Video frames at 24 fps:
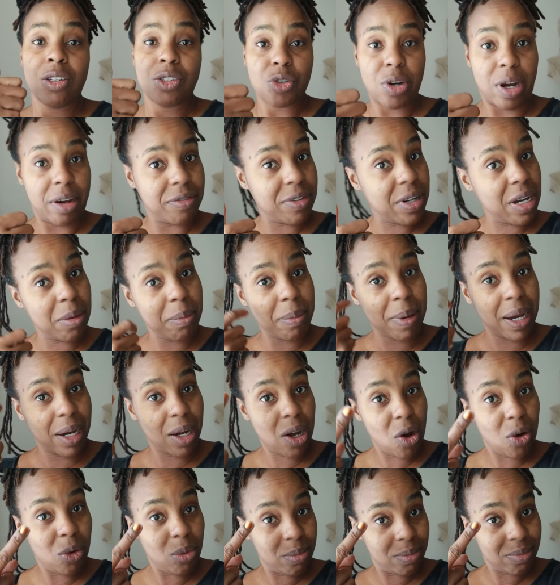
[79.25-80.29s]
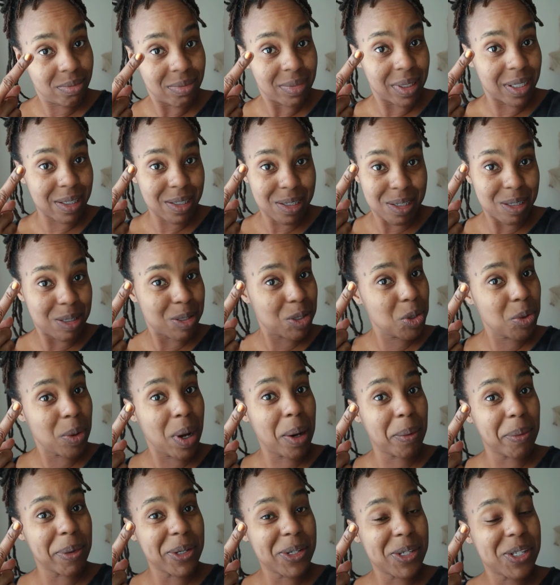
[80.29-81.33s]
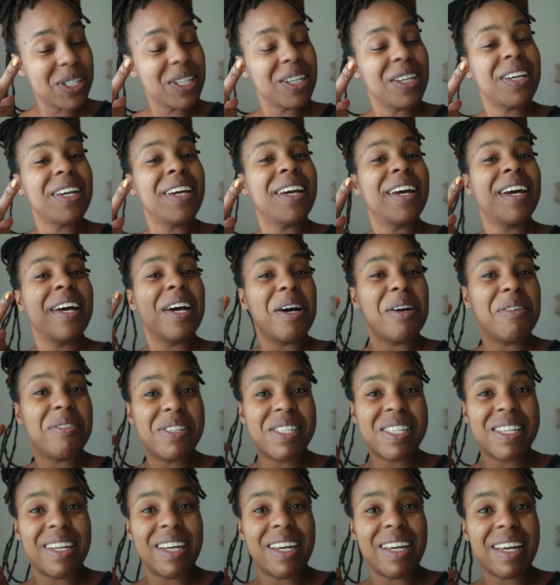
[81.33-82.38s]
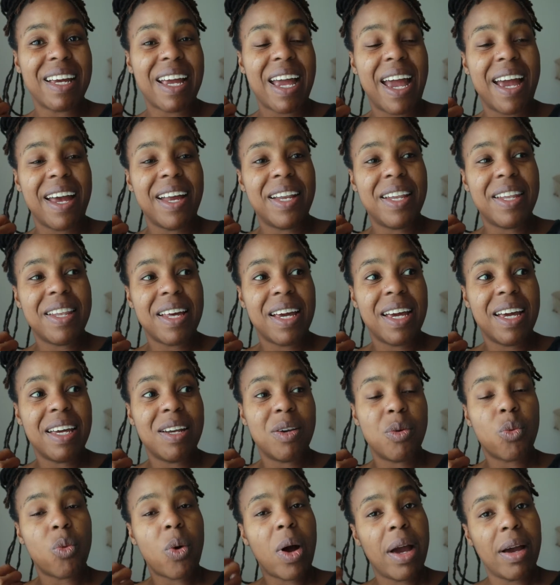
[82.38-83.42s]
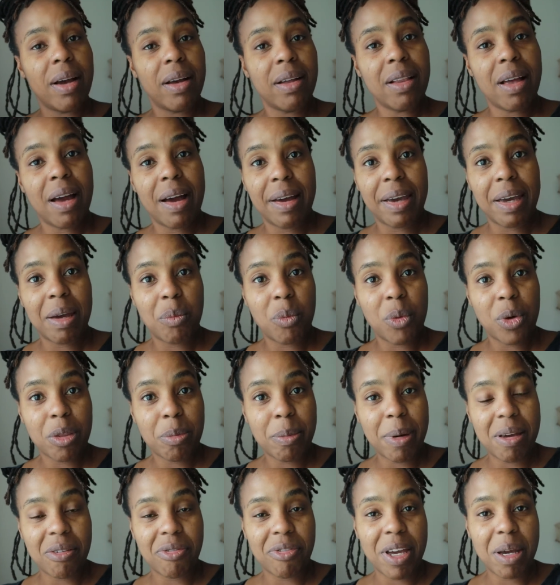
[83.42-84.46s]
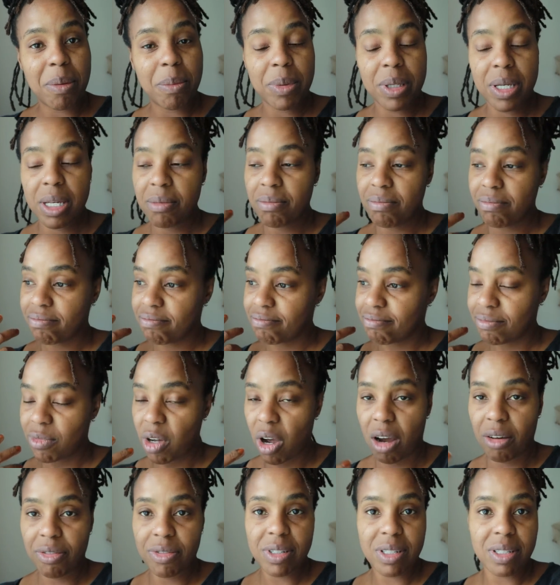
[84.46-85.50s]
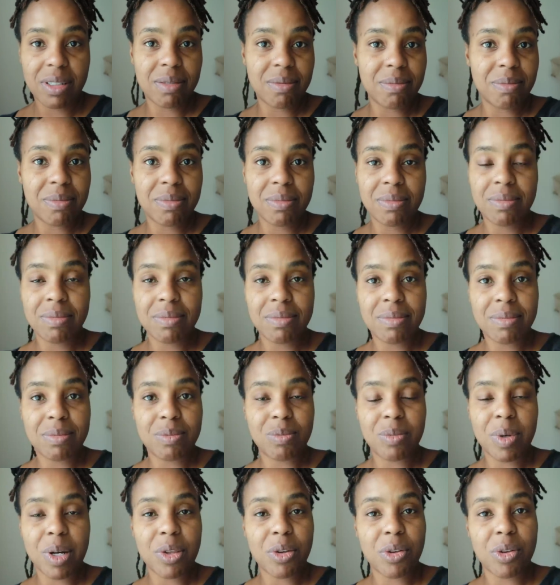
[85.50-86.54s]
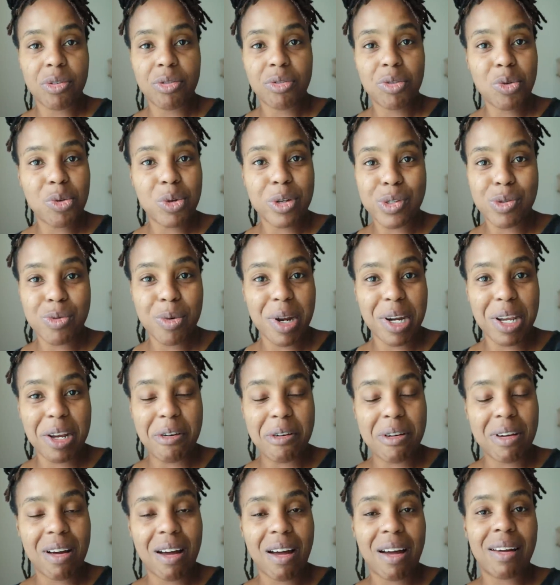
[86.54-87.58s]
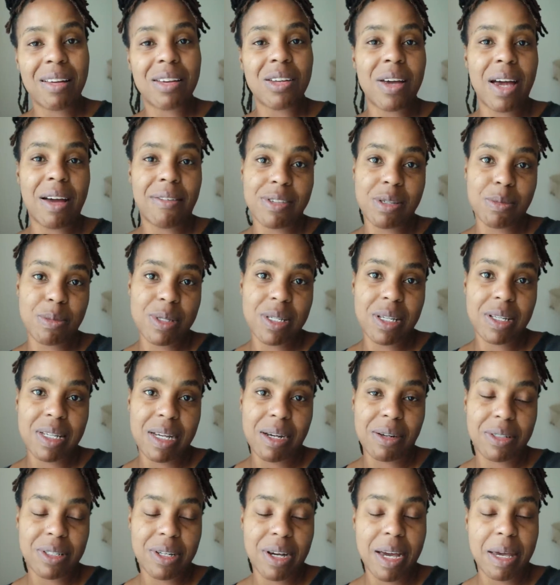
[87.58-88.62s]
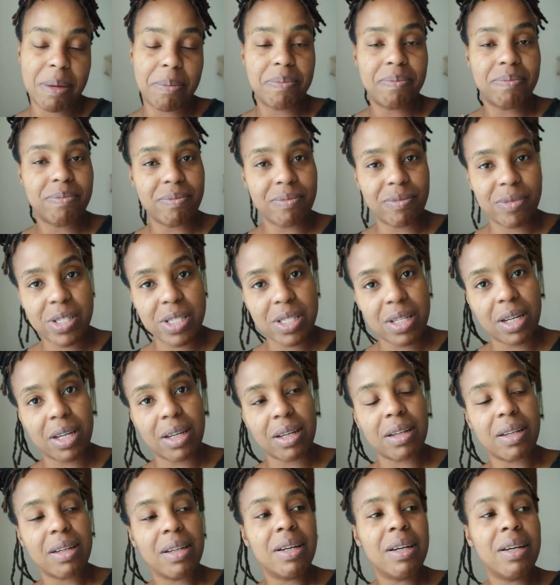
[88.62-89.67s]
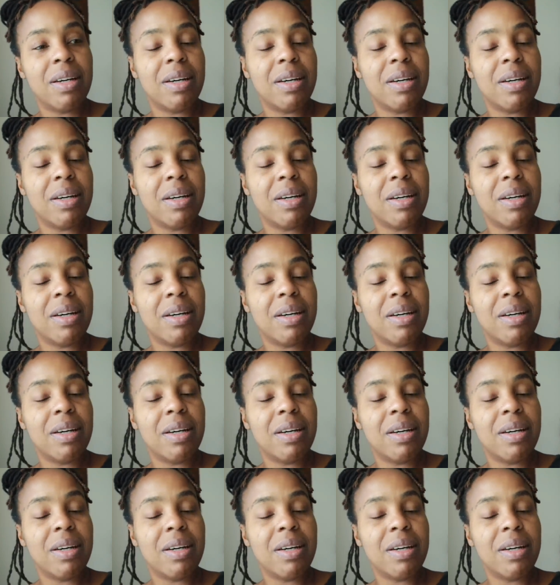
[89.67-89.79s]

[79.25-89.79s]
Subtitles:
Drive time back home, that's 2 hours of sitting. And then while I am with my family, often whether the food is ready or not, you have some sit down time, visiting,